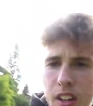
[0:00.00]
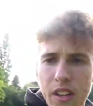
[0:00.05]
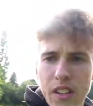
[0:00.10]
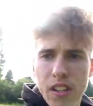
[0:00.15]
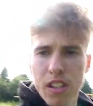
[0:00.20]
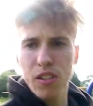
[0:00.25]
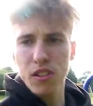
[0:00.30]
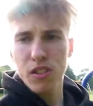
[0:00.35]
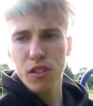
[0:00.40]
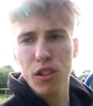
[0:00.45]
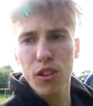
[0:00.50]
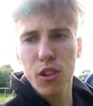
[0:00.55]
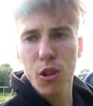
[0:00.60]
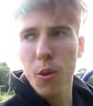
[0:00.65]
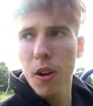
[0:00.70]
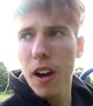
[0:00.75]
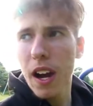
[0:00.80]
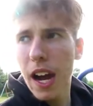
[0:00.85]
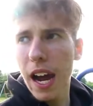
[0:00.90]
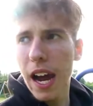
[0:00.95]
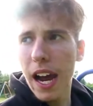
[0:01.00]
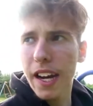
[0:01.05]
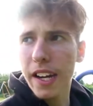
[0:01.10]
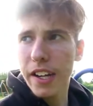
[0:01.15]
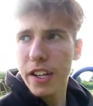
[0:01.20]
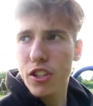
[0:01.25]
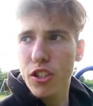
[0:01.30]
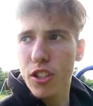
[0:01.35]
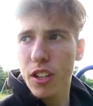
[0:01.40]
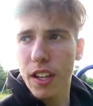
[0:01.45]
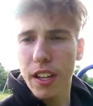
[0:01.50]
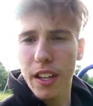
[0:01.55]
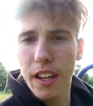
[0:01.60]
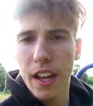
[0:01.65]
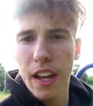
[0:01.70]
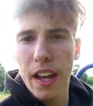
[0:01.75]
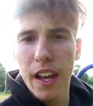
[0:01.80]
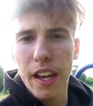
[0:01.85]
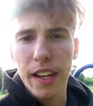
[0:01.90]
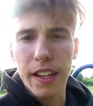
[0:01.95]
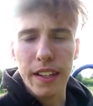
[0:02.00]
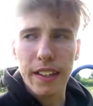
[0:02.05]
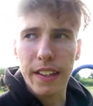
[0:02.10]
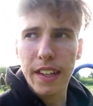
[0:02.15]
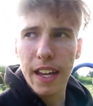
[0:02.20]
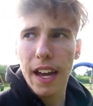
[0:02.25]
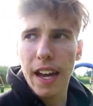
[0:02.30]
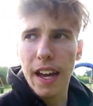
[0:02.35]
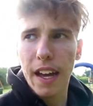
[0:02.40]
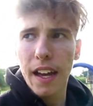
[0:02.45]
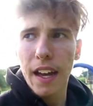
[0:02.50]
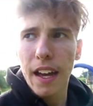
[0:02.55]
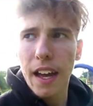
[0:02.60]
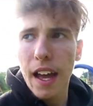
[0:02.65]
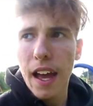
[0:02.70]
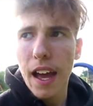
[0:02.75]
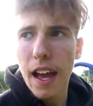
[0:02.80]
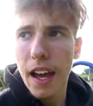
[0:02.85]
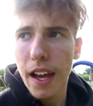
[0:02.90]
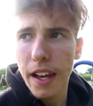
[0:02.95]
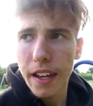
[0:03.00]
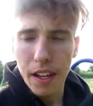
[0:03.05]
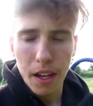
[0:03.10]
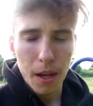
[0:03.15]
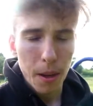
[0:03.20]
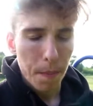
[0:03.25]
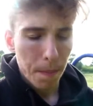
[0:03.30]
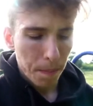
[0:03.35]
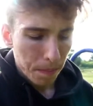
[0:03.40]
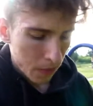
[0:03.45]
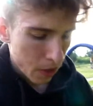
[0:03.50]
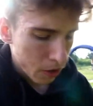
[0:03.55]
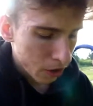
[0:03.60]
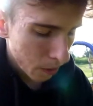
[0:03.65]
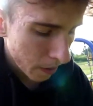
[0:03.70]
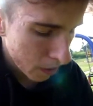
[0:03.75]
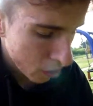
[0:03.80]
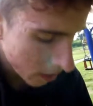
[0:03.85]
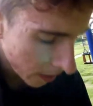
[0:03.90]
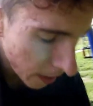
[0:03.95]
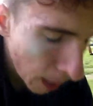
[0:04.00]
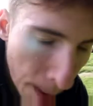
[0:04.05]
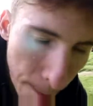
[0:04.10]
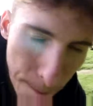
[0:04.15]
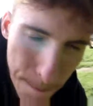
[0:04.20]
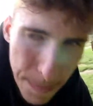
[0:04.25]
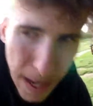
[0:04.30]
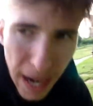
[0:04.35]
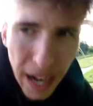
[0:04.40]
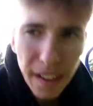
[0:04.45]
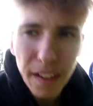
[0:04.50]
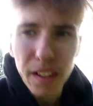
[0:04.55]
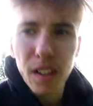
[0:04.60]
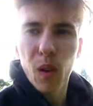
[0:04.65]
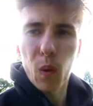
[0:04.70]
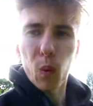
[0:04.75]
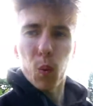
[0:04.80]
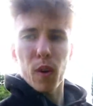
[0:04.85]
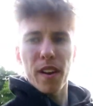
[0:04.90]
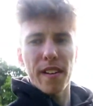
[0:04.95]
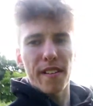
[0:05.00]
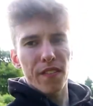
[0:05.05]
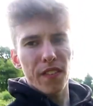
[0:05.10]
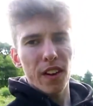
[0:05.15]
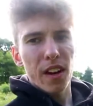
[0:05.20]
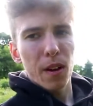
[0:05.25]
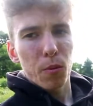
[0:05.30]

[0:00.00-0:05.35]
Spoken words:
you do actually get a a bag with